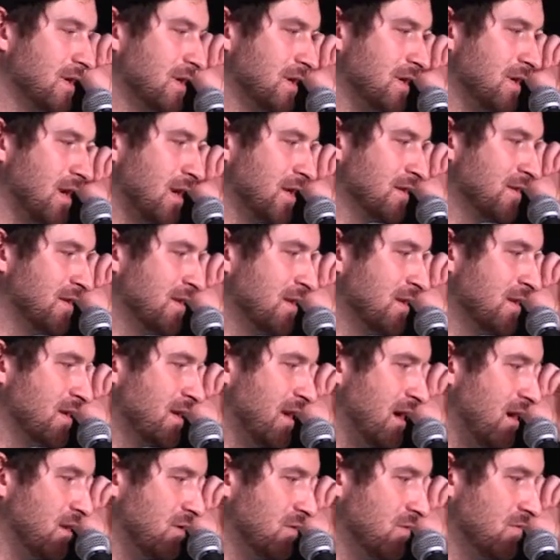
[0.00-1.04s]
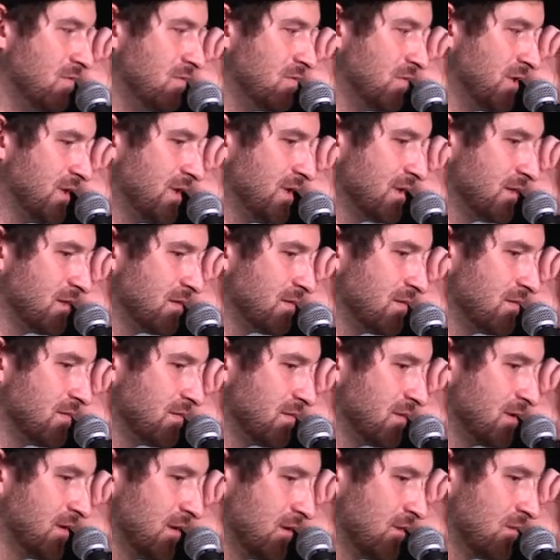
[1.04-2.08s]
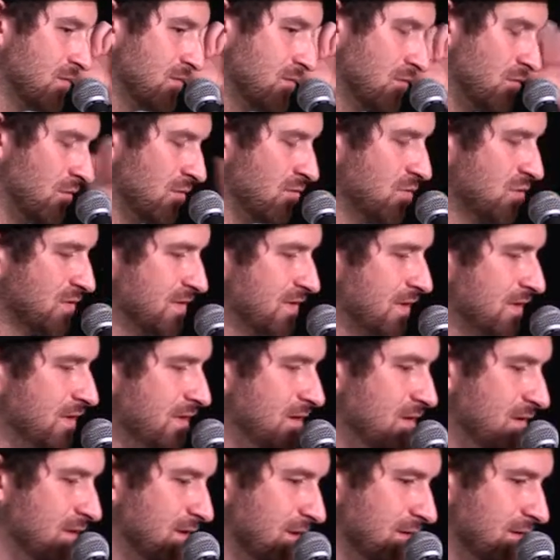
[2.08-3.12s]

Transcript: until now, within almost a year that